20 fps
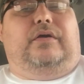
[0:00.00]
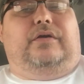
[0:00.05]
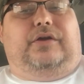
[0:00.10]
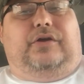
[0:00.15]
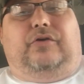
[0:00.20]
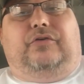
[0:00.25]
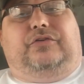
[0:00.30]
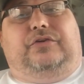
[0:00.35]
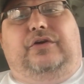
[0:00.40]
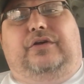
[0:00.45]

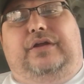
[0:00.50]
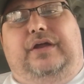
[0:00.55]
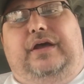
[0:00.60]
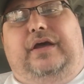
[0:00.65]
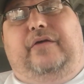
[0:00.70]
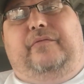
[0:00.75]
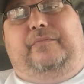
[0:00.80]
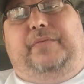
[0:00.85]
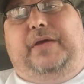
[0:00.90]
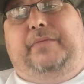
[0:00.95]
it's good to
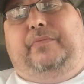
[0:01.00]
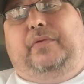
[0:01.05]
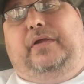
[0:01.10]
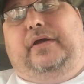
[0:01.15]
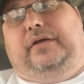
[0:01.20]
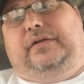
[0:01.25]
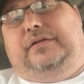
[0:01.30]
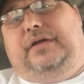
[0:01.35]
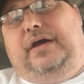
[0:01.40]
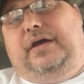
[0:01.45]
have people
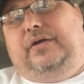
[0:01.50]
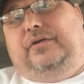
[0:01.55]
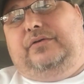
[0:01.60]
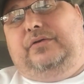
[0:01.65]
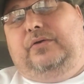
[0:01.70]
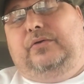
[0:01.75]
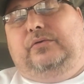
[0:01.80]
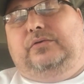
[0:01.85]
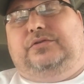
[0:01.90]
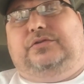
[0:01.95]
like that too.